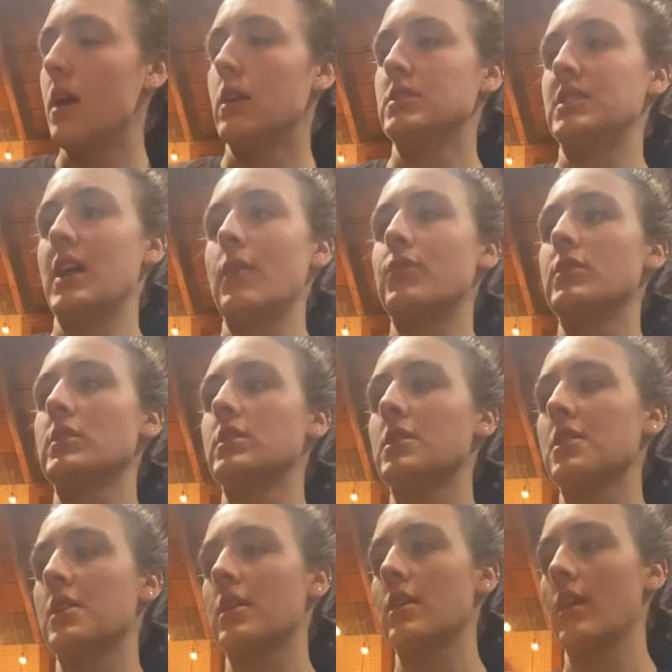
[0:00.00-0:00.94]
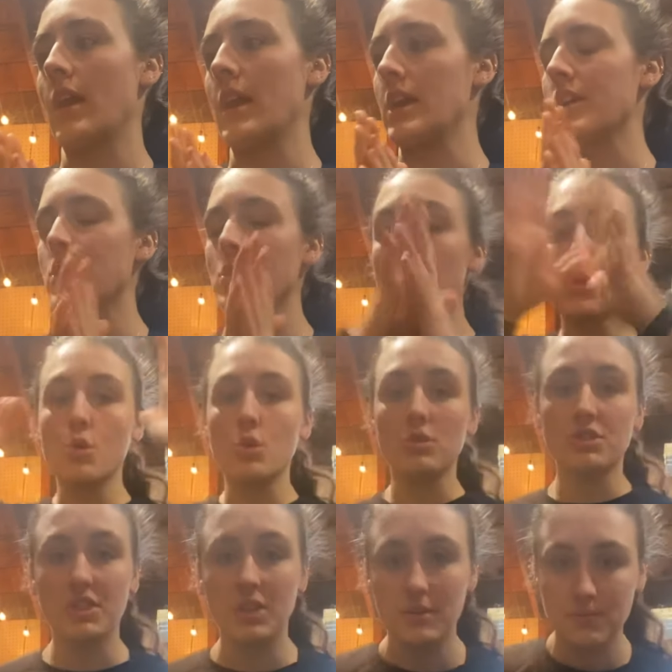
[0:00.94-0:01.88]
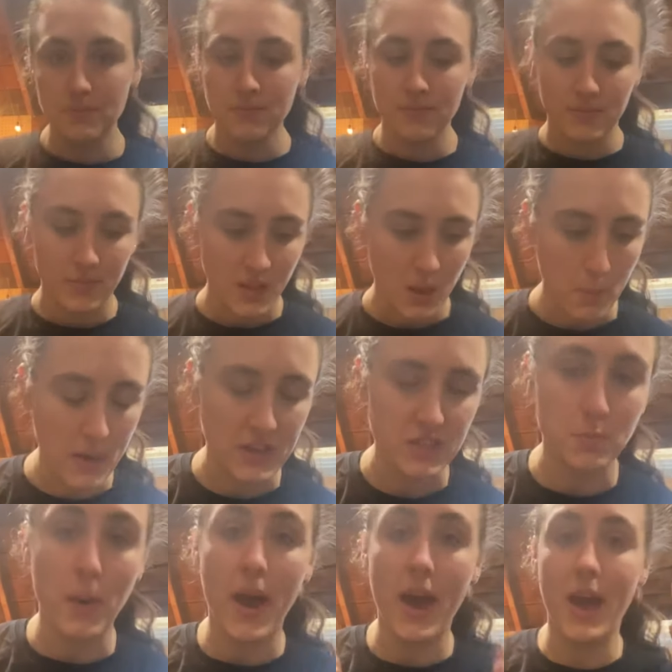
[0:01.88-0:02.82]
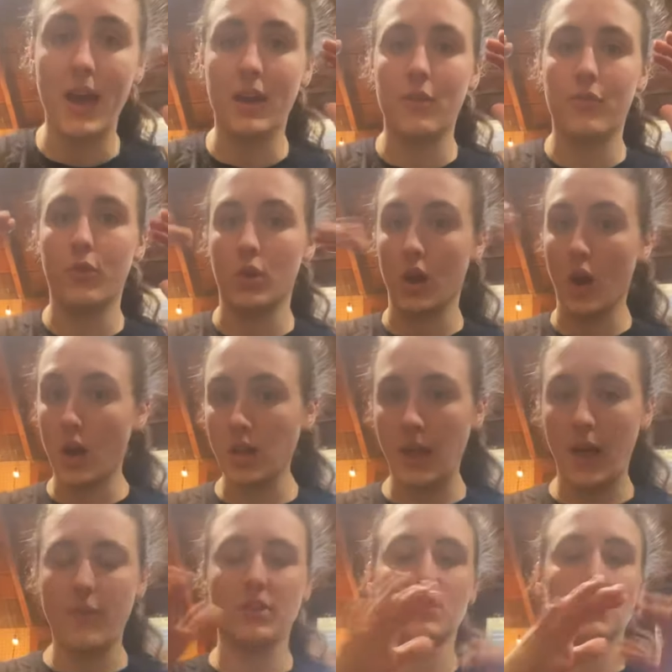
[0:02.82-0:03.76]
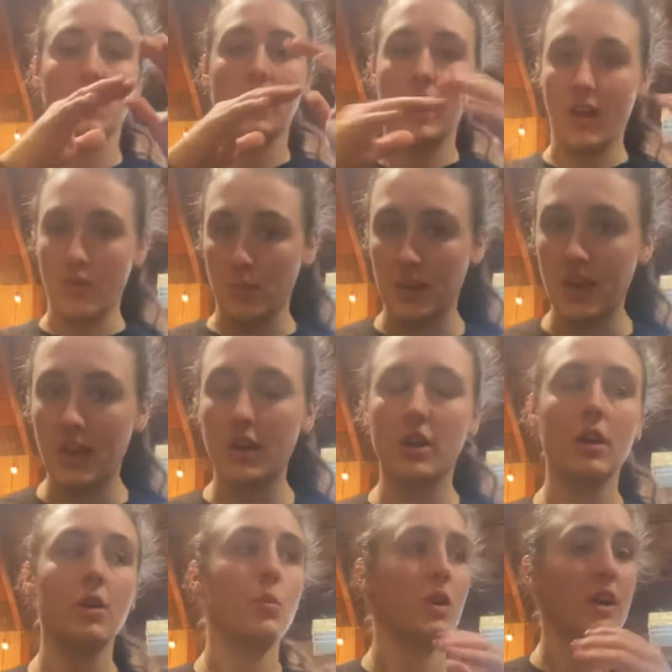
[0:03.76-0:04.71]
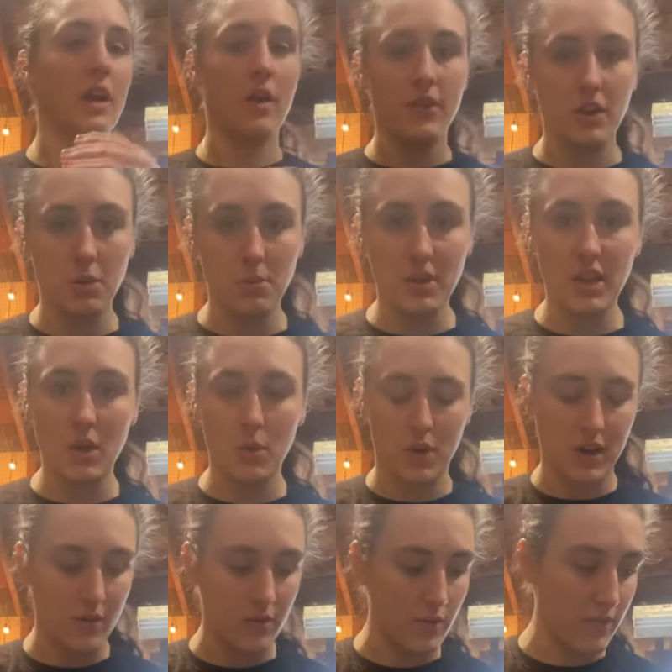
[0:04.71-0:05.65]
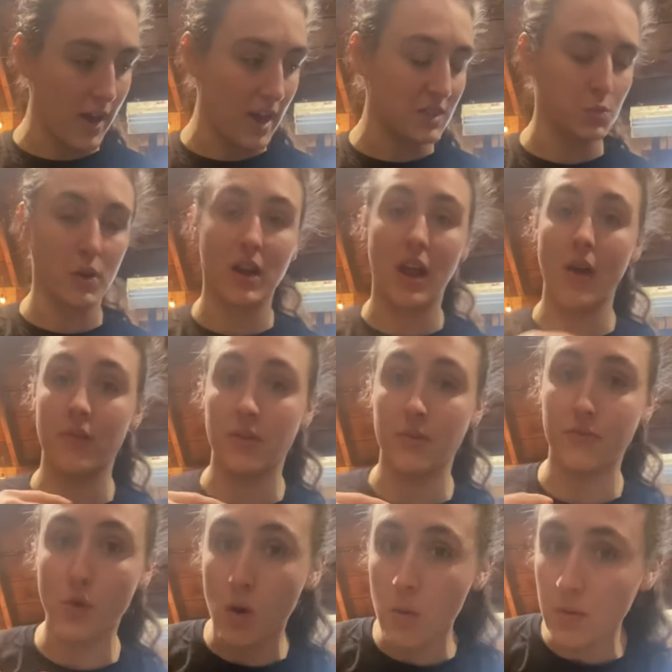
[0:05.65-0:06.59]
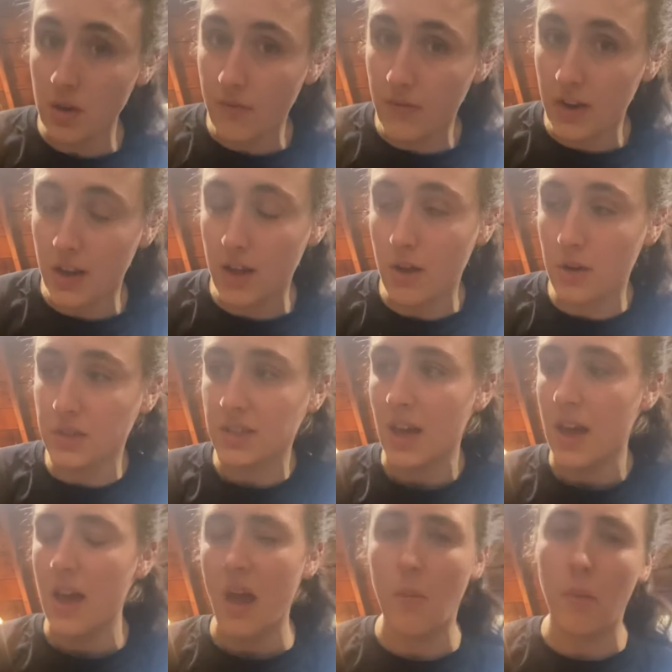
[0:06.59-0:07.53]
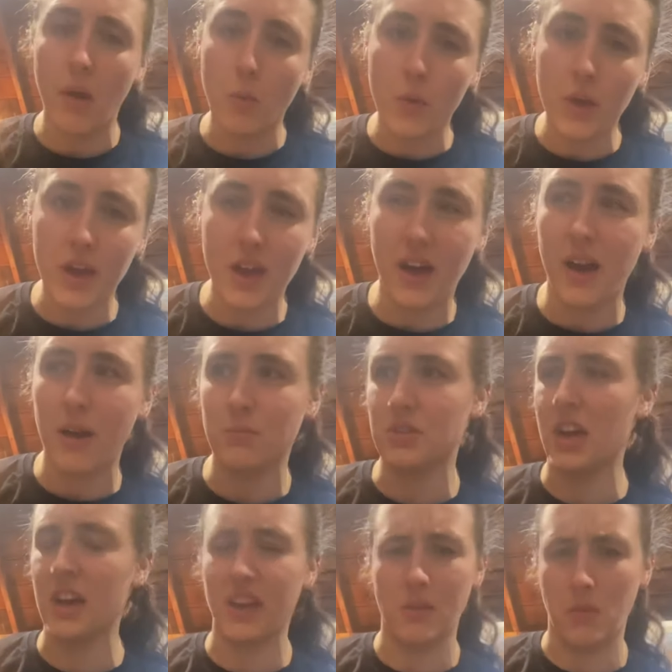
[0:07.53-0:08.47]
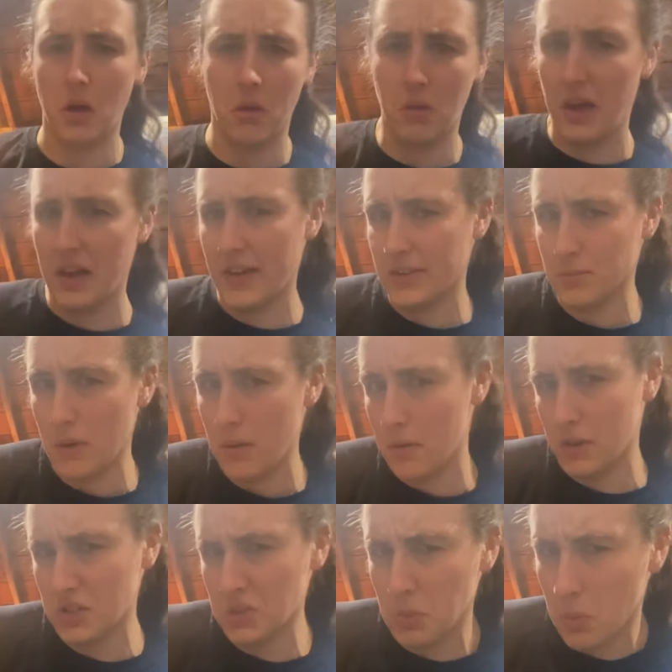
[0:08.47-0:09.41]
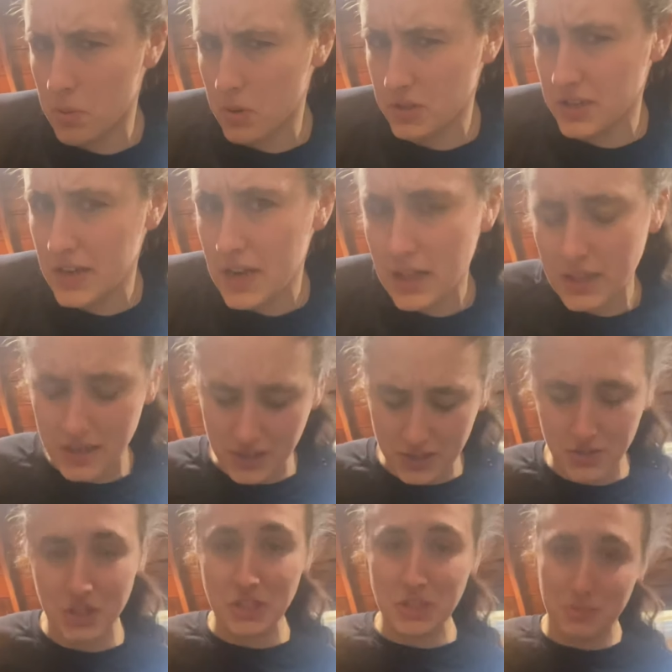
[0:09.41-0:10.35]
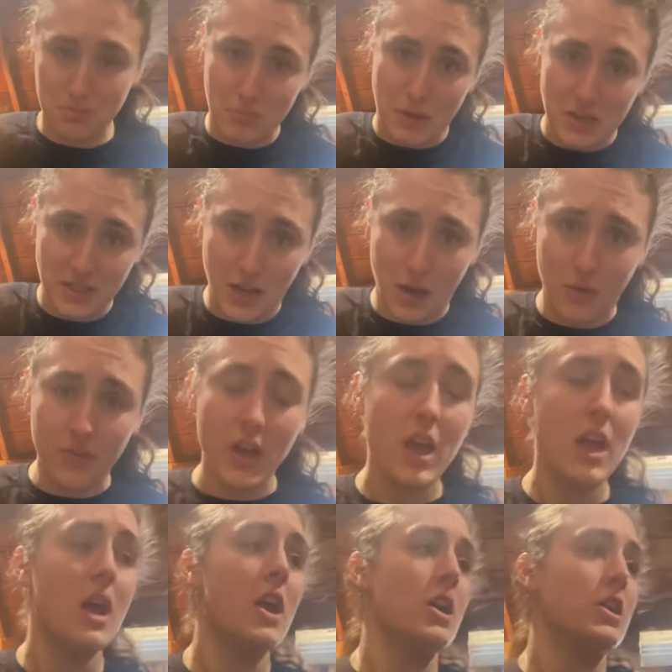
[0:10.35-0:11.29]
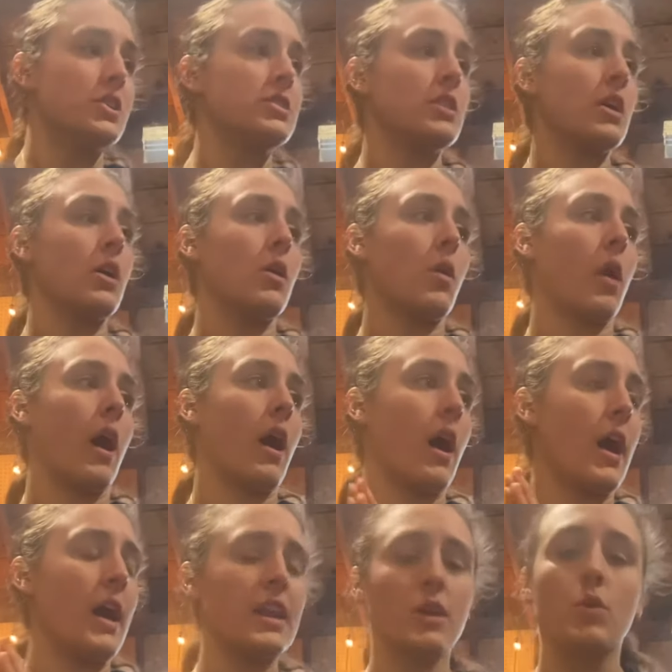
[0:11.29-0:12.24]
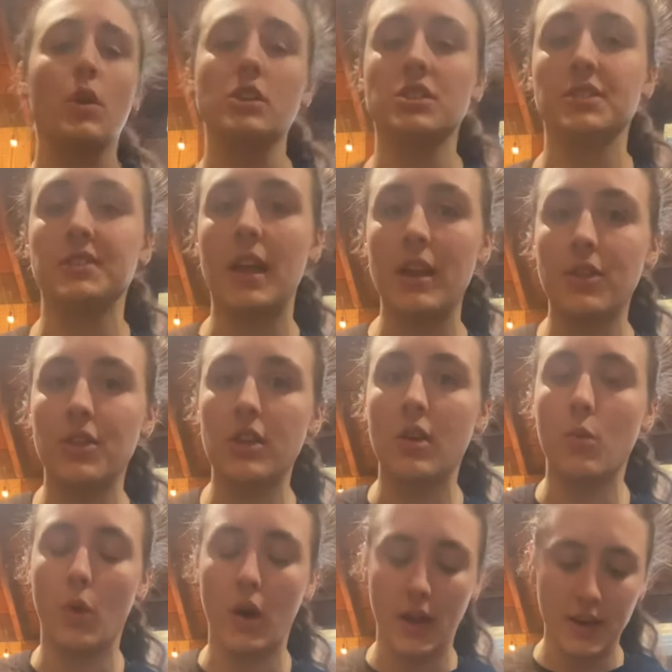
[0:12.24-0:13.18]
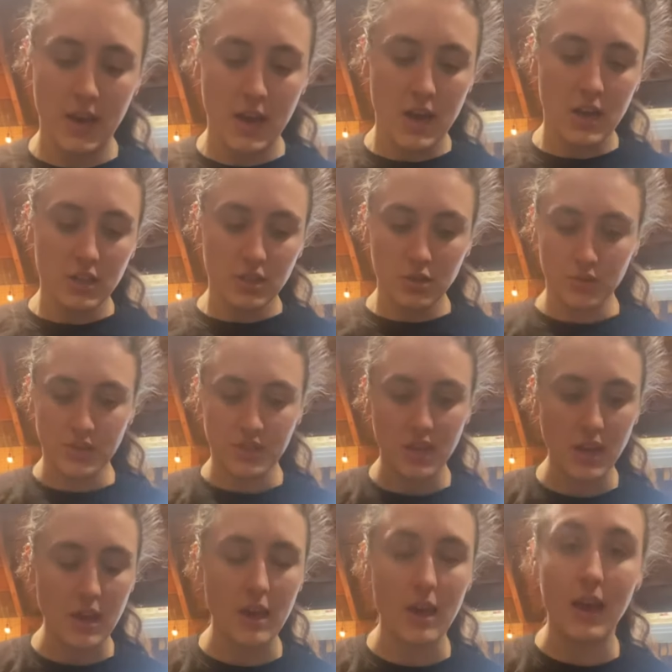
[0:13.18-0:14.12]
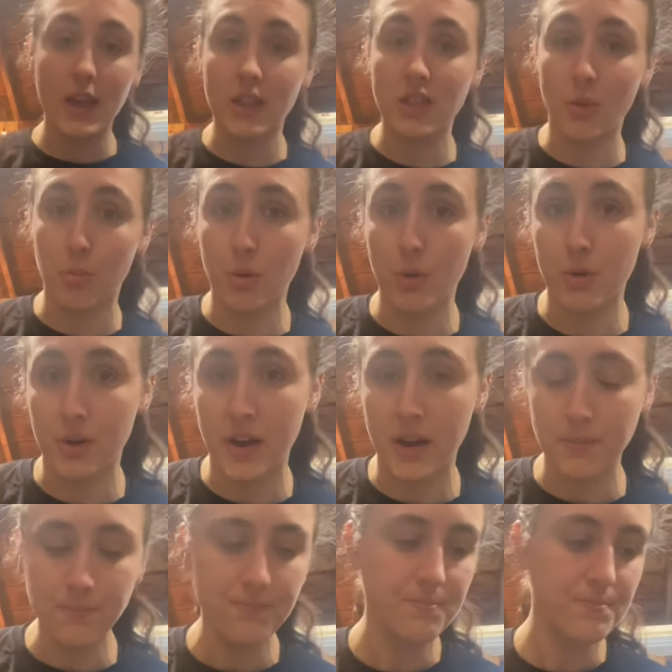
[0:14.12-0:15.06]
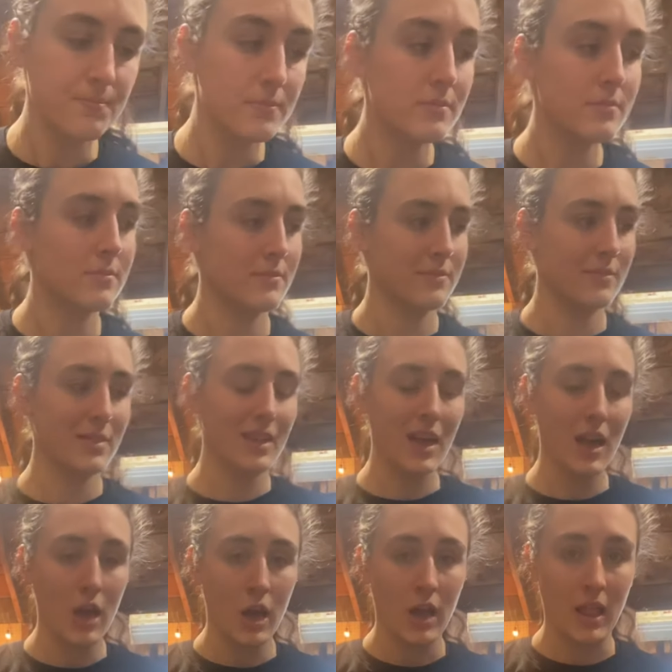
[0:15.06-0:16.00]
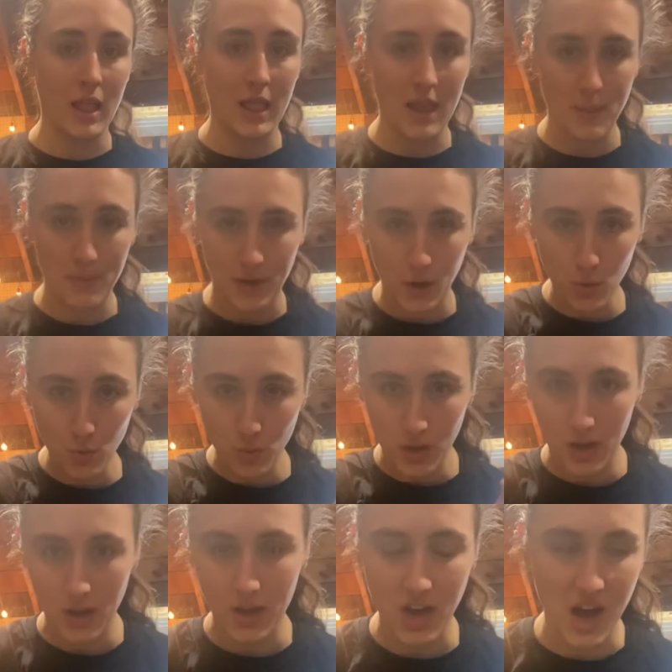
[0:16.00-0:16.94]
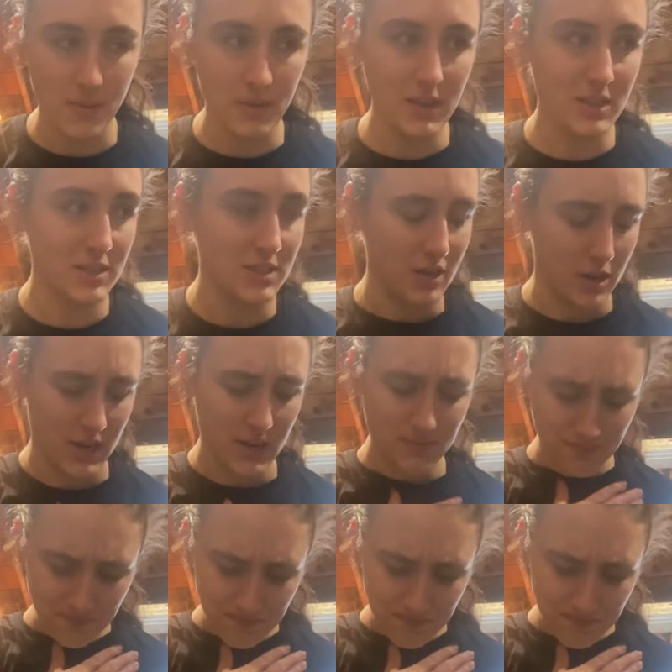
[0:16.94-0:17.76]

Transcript: Definitely a huge mixed bag for all levels. We're going to have beginner, we're going to have intermediate, we're going to have advanced, we're going to have informative videos. And by we, I'm talking about, I guess, my multiple personalities, just myself. So any questions, anything you want to see in the program, let me know. Comment, sorry.